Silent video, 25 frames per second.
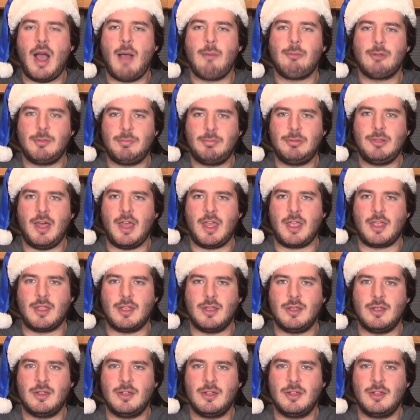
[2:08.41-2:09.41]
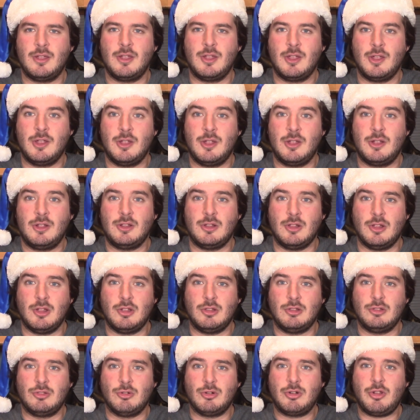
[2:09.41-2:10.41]
I'm gonna play
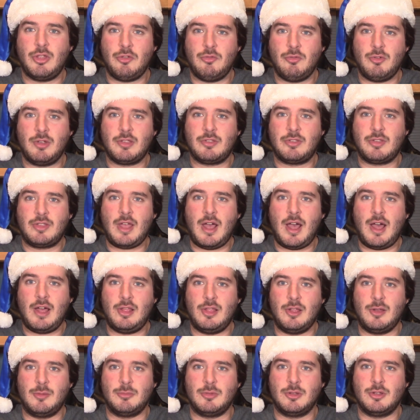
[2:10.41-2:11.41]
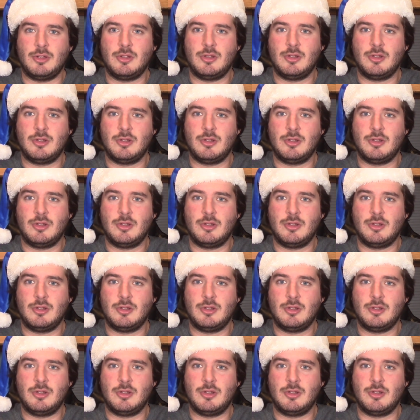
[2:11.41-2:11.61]
Lord of the Rings Gollum.